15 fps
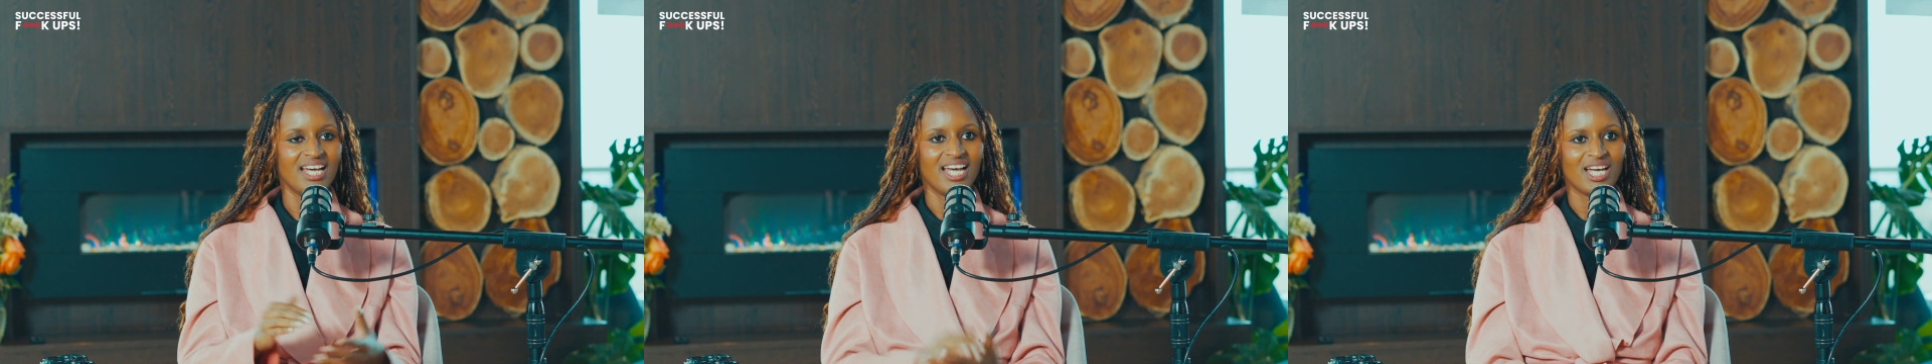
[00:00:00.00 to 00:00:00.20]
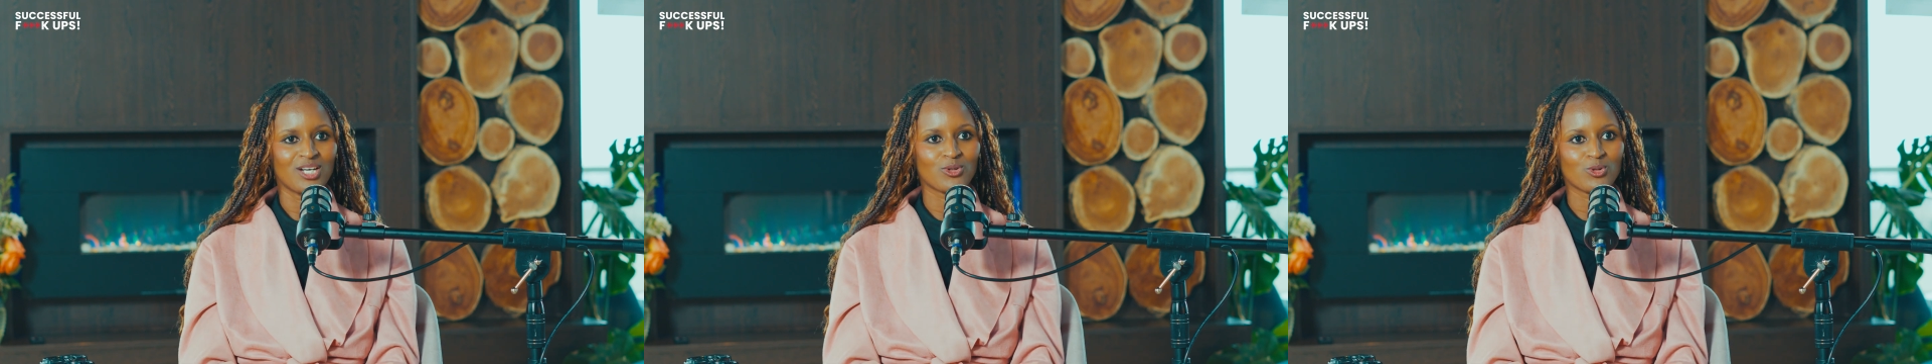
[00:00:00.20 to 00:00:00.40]

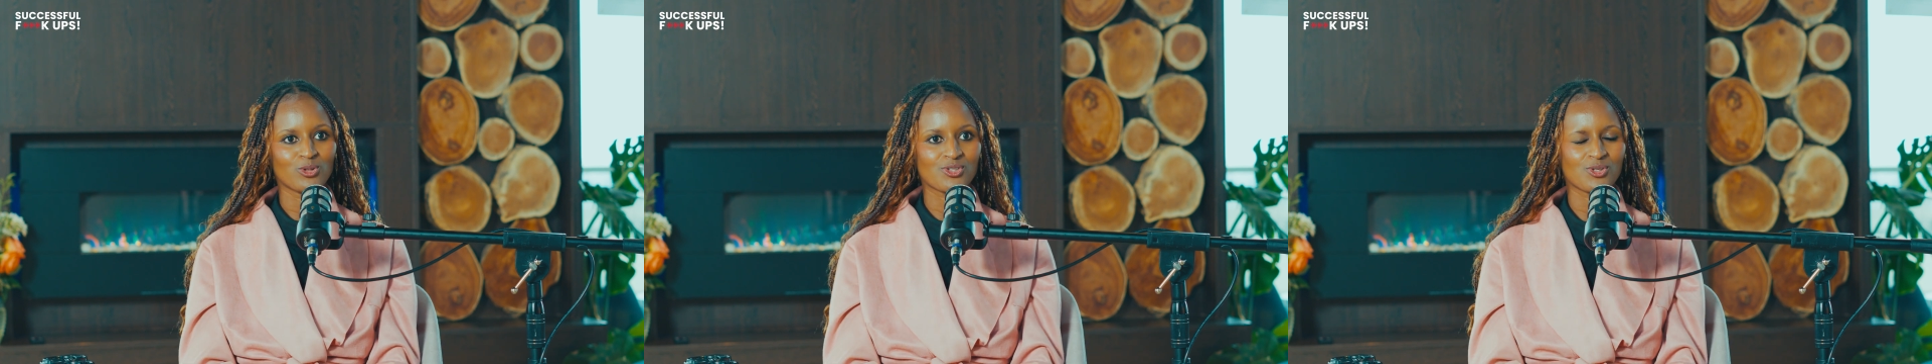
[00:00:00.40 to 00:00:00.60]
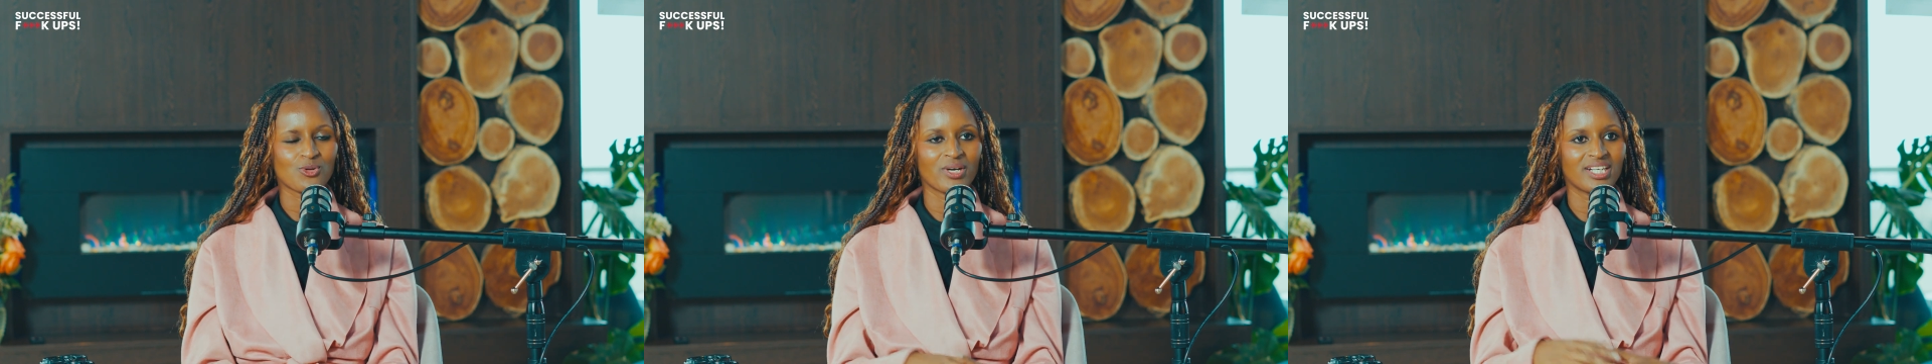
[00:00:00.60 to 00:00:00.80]
and
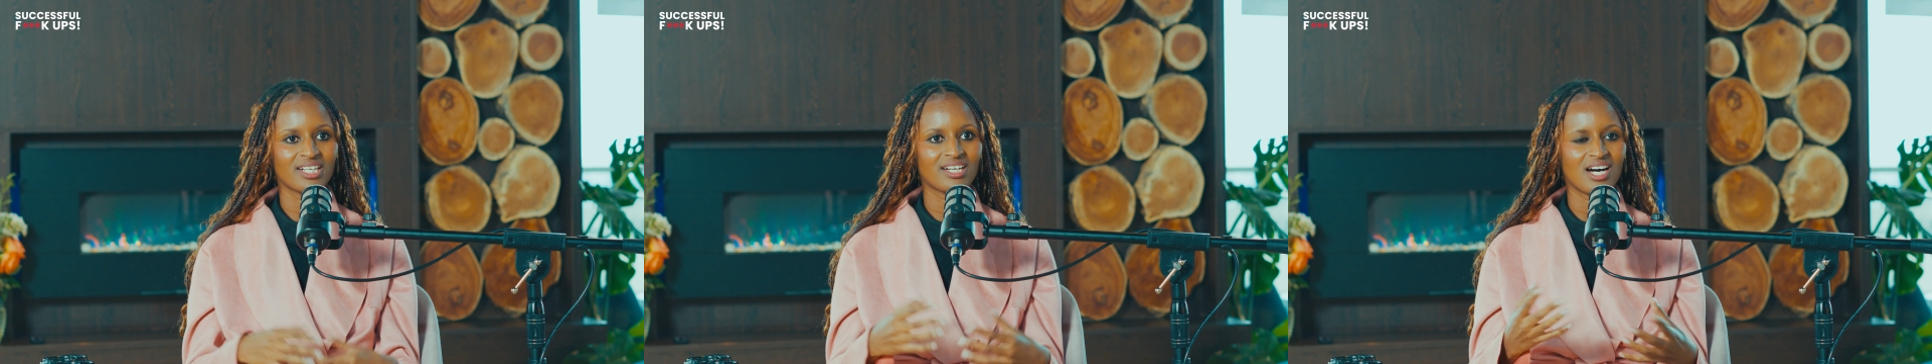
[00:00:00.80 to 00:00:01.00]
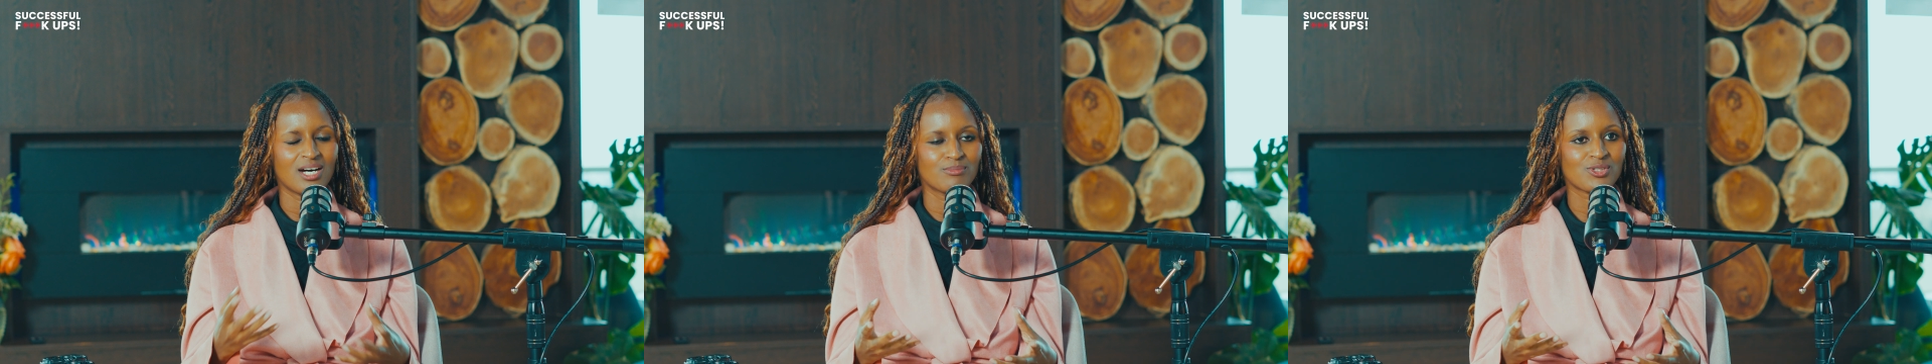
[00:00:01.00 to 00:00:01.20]
also when it
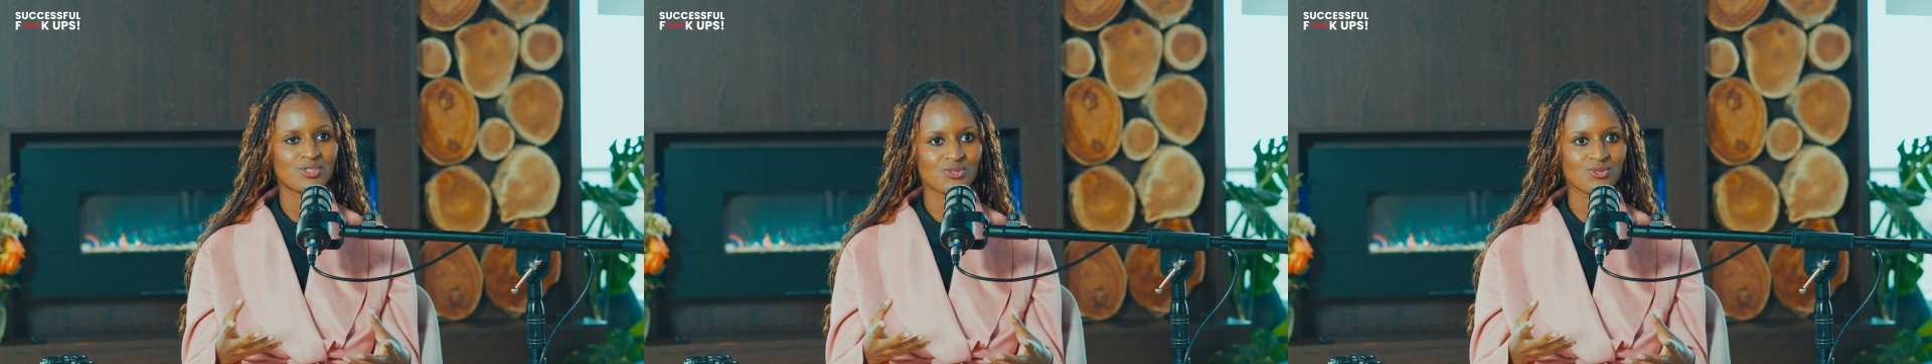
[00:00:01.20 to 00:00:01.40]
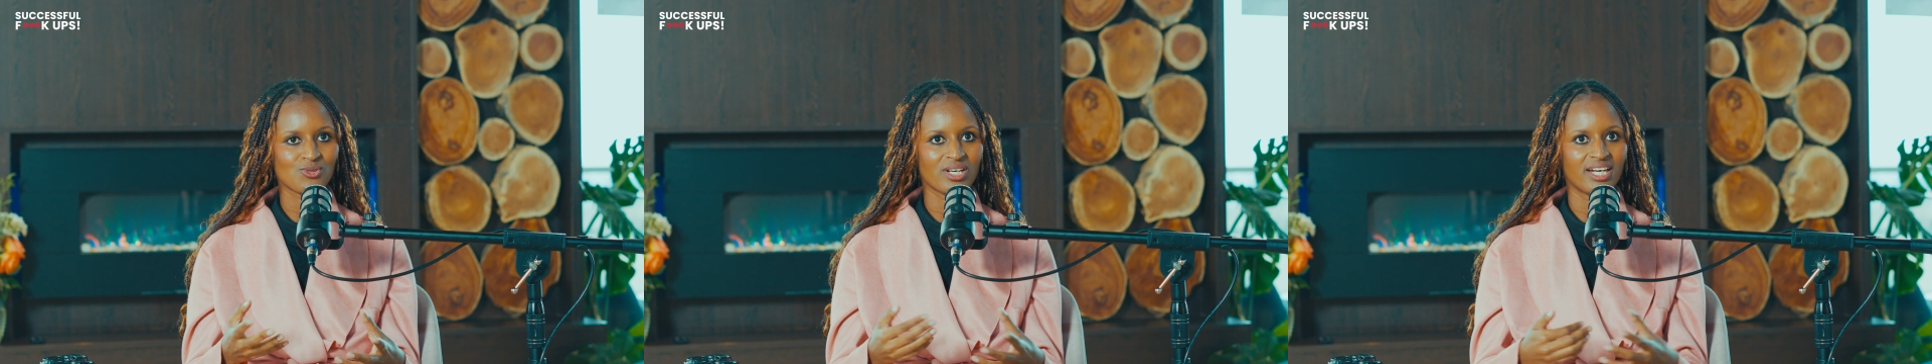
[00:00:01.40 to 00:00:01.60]
comes
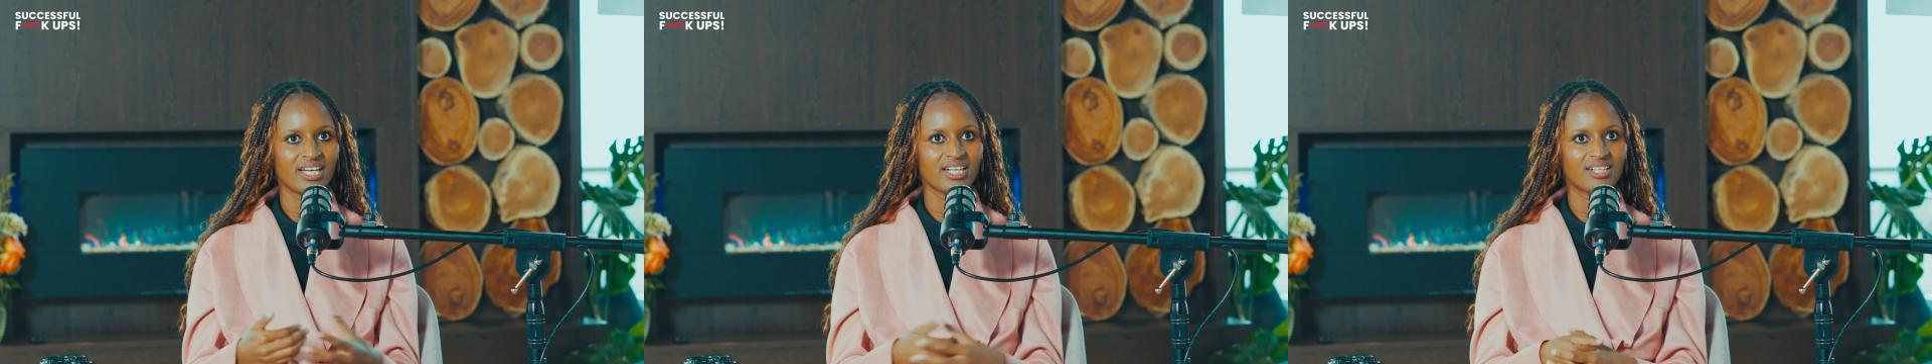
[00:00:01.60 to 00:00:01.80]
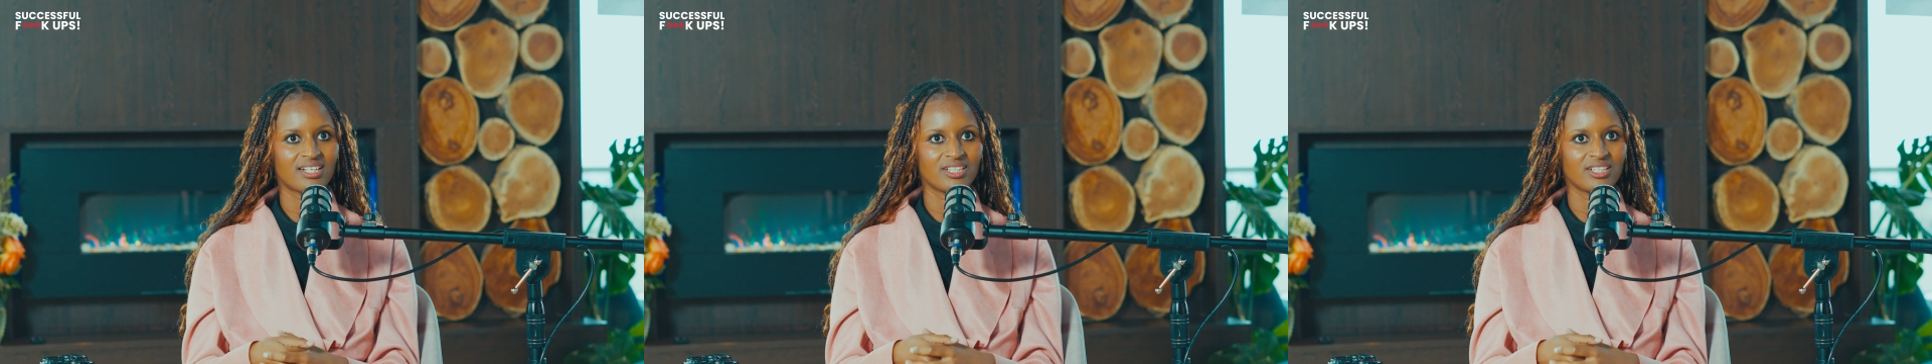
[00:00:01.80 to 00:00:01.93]
to like